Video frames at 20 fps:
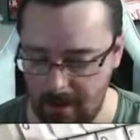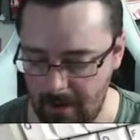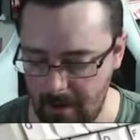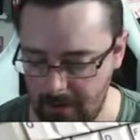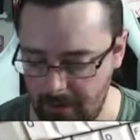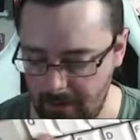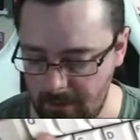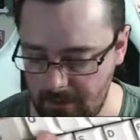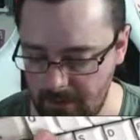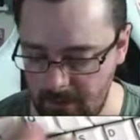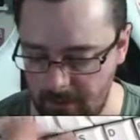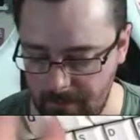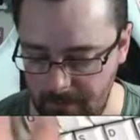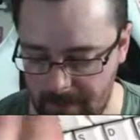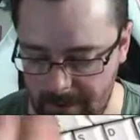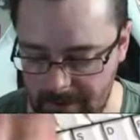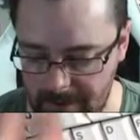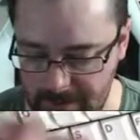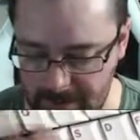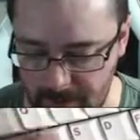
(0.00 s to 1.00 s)
and you can join my
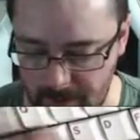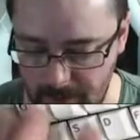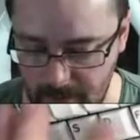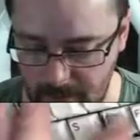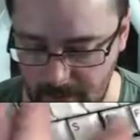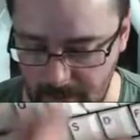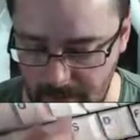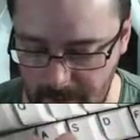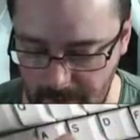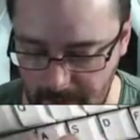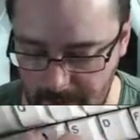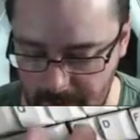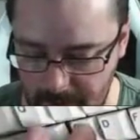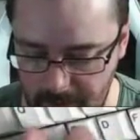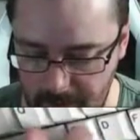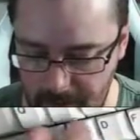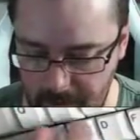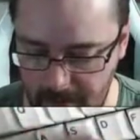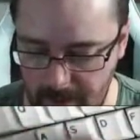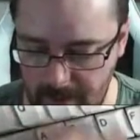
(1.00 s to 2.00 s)
Discord
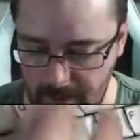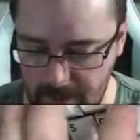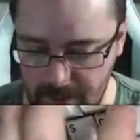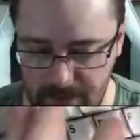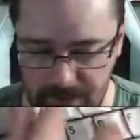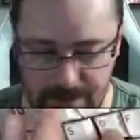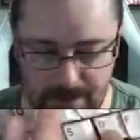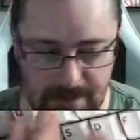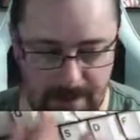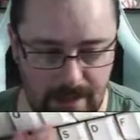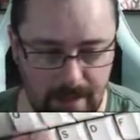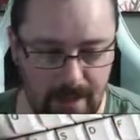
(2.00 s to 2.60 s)
just